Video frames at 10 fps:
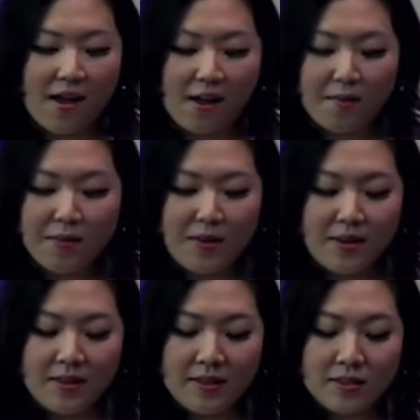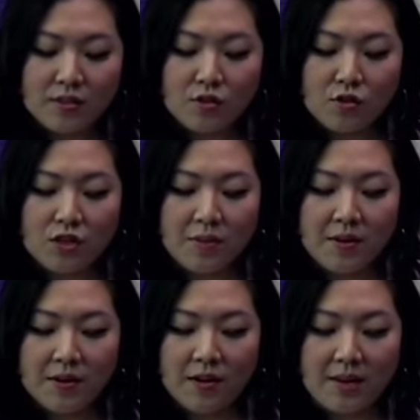Um, this
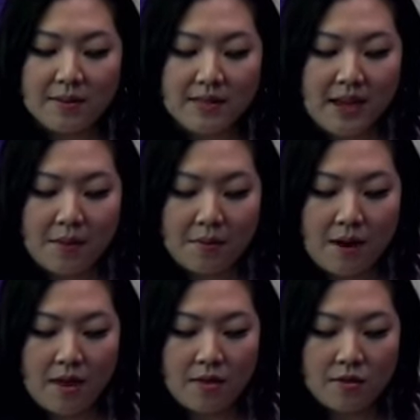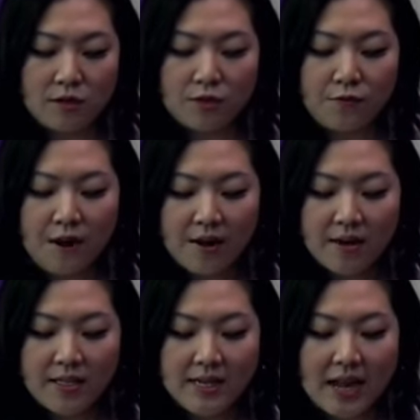streamer, her name is Amouranth. She's a
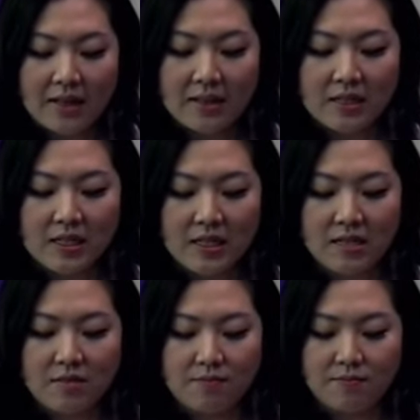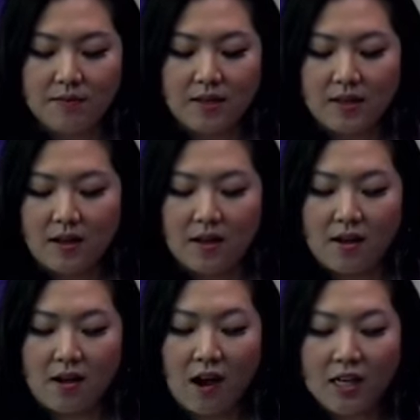very talented uh,
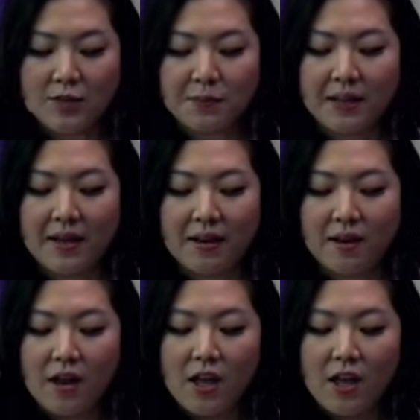cosplayer.